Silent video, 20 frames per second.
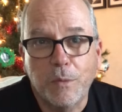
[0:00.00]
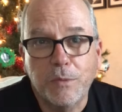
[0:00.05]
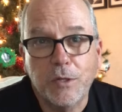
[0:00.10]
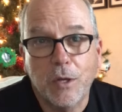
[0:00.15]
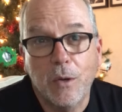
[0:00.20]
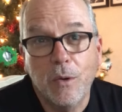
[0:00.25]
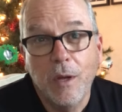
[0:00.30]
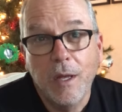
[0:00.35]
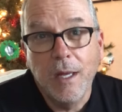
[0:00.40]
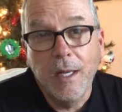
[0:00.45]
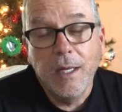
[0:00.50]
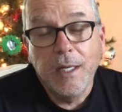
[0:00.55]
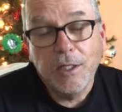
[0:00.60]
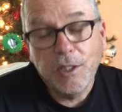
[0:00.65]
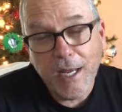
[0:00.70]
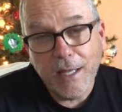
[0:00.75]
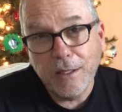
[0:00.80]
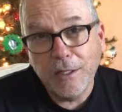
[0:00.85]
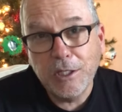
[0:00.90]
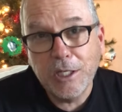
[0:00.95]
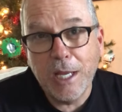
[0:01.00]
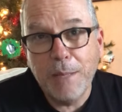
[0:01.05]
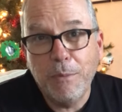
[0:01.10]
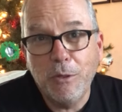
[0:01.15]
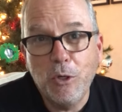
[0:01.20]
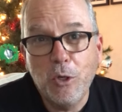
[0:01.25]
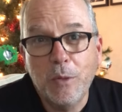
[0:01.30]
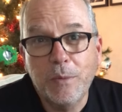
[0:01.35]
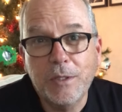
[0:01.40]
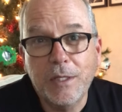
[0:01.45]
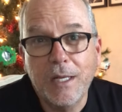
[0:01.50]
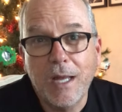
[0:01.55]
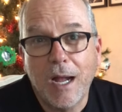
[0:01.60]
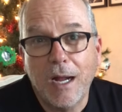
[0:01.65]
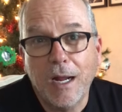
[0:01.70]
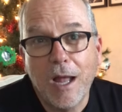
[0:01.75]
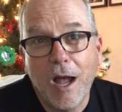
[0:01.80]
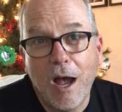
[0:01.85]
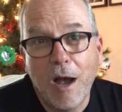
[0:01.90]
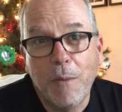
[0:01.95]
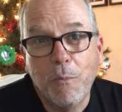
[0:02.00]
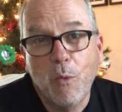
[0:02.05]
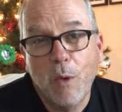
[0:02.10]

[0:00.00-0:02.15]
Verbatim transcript: So check the ChapinUMC.com